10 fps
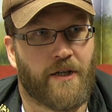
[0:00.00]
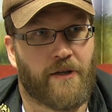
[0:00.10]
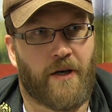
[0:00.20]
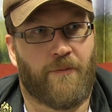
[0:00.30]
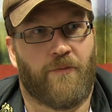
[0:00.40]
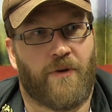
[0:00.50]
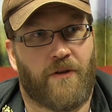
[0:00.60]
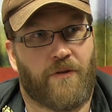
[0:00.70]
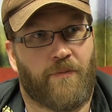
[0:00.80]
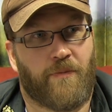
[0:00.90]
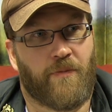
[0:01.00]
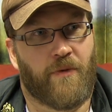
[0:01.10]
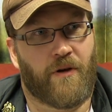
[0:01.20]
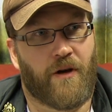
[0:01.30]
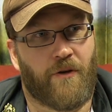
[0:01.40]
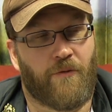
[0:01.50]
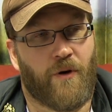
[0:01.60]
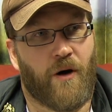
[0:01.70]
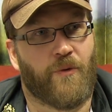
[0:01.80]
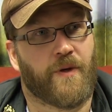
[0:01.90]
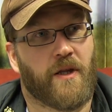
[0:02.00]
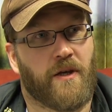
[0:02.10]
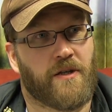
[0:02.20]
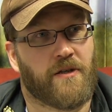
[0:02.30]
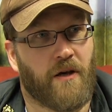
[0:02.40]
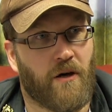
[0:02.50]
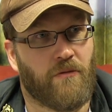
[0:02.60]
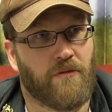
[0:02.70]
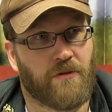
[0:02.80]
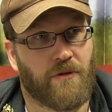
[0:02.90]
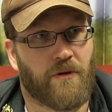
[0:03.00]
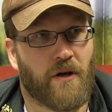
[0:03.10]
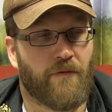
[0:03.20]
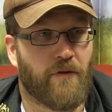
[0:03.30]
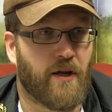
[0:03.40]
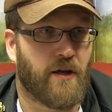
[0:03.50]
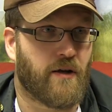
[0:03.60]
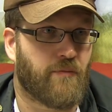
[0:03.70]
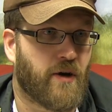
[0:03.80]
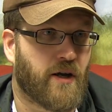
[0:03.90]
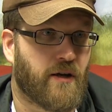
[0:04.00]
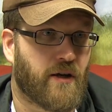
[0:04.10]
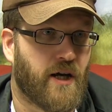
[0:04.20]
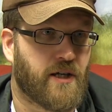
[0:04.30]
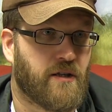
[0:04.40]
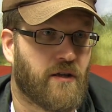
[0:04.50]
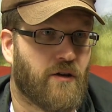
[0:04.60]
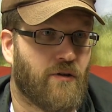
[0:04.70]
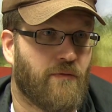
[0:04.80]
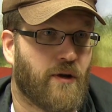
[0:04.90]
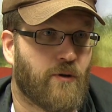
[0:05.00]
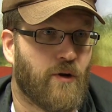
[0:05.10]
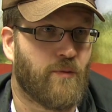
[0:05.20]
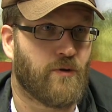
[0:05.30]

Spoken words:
ended up in a kind of how it is now. So you kind of lean and brake and gas, and then you have virtual